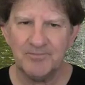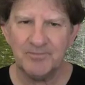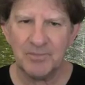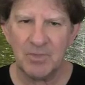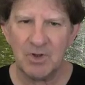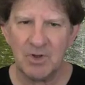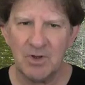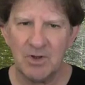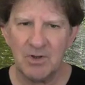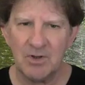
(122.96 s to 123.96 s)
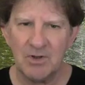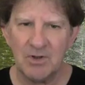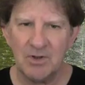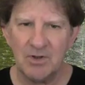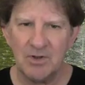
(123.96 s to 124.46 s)

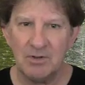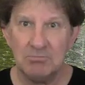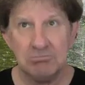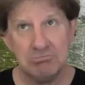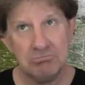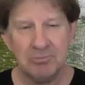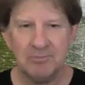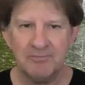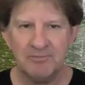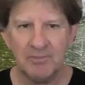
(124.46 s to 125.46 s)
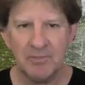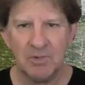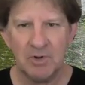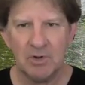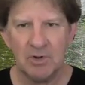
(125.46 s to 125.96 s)

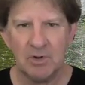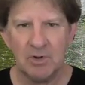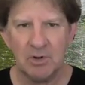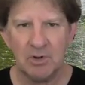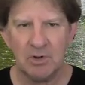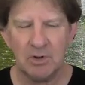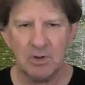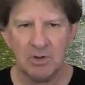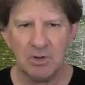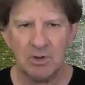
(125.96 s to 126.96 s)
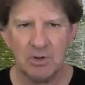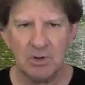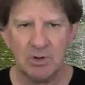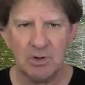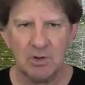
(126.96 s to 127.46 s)

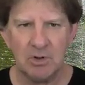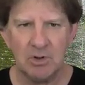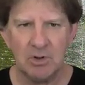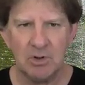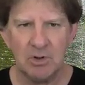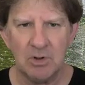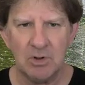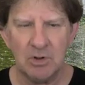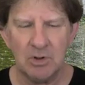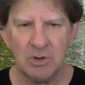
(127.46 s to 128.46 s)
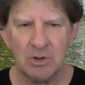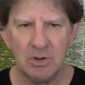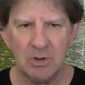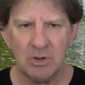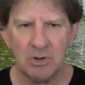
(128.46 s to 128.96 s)

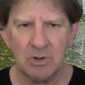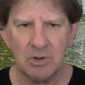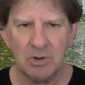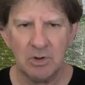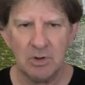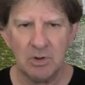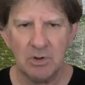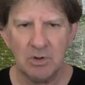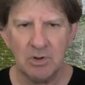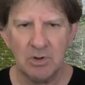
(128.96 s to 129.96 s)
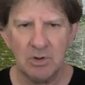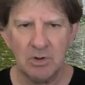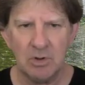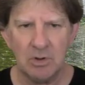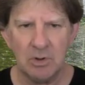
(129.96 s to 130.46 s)

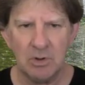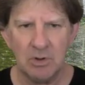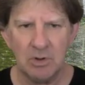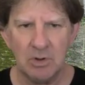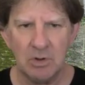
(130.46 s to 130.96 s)
The person shown says nothing.